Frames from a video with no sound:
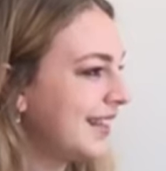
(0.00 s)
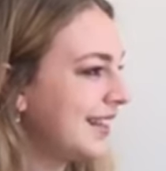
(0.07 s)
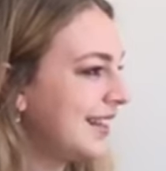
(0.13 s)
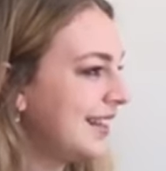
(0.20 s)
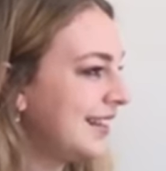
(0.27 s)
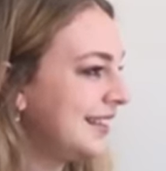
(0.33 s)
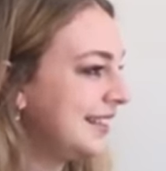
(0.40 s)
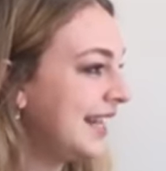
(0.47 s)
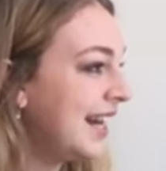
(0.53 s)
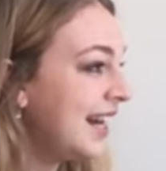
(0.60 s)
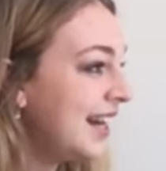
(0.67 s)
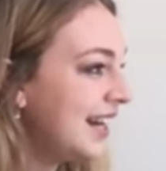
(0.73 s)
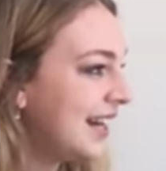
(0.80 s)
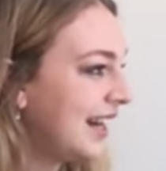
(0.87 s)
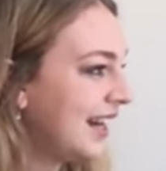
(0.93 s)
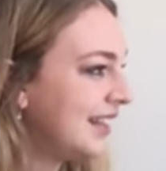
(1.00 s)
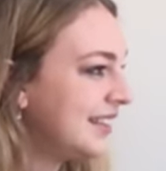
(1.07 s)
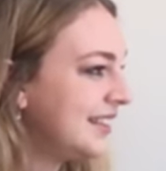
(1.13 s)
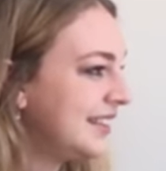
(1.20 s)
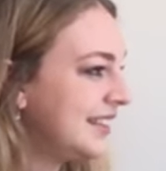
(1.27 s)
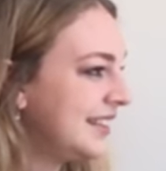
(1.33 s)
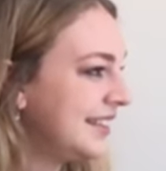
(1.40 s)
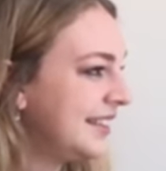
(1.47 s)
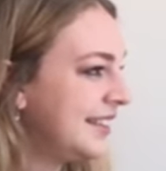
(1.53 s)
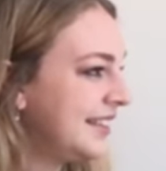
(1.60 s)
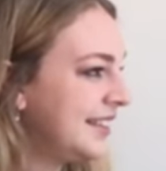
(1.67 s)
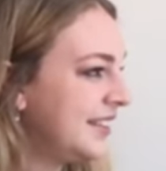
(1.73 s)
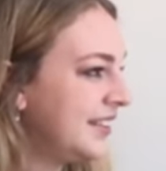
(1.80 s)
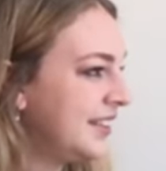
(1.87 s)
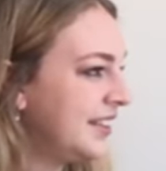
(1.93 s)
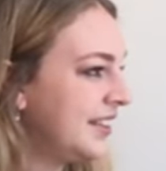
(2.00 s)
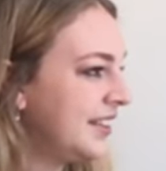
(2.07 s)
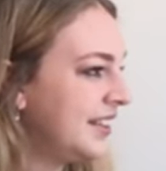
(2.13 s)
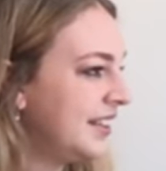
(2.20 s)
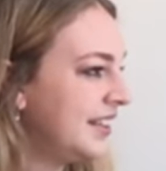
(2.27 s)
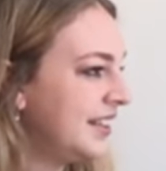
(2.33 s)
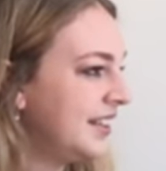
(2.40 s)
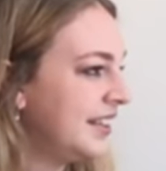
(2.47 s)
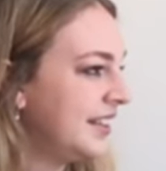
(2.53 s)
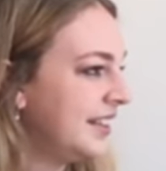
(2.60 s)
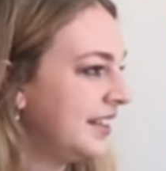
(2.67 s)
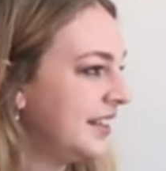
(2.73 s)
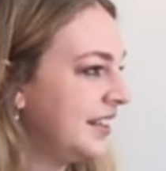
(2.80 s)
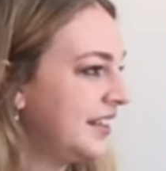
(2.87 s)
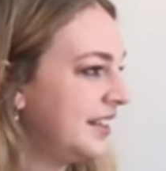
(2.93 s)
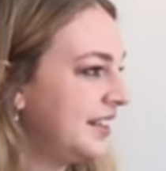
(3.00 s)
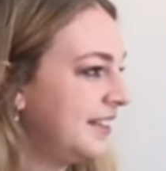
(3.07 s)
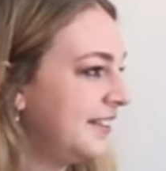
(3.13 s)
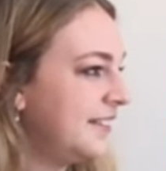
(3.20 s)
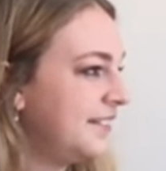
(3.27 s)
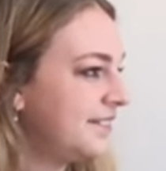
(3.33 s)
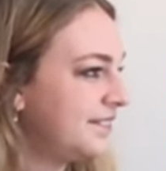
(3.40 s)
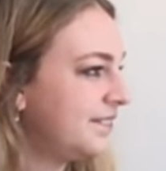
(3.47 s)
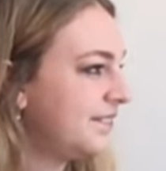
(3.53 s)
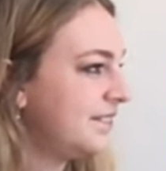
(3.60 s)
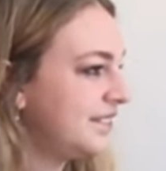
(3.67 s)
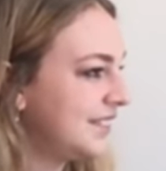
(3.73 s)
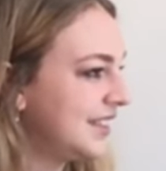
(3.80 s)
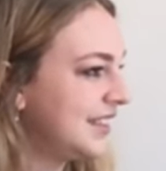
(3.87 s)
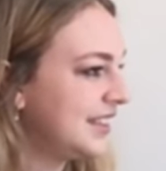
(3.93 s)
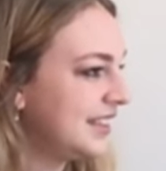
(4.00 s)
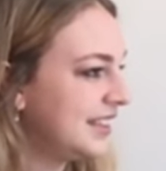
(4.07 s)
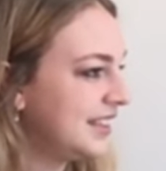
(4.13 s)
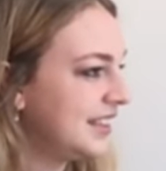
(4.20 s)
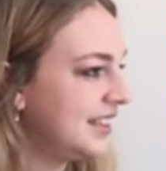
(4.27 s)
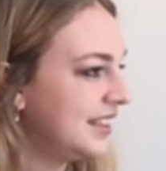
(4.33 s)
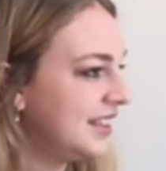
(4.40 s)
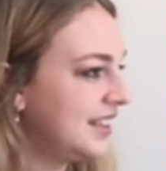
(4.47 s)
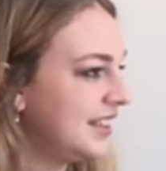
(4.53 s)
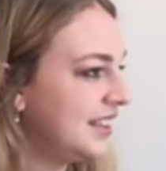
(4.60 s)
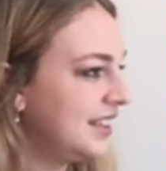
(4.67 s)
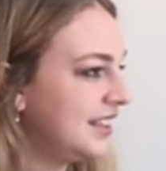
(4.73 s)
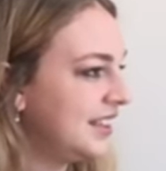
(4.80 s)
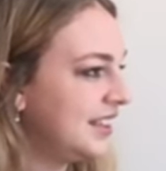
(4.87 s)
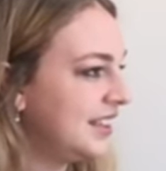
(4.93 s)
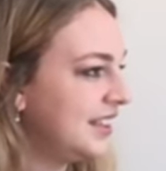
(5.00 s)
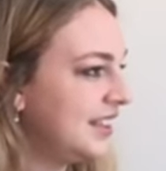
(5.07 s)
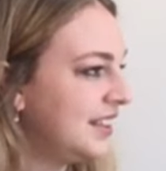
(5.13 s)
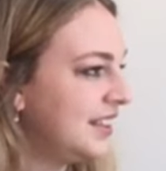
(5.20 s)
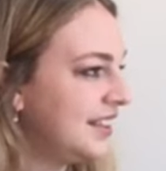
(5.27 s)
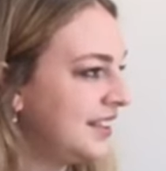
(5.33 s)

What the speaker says: No words are spoken by the person on screen.